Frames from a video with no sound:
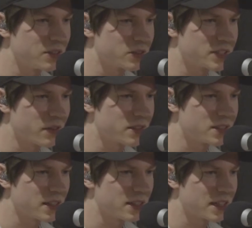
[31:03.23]
17,
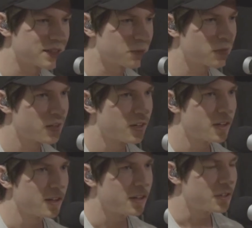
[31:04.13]
and
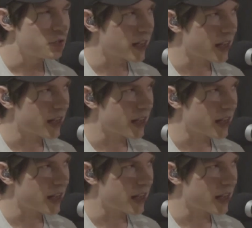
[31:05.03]
you kind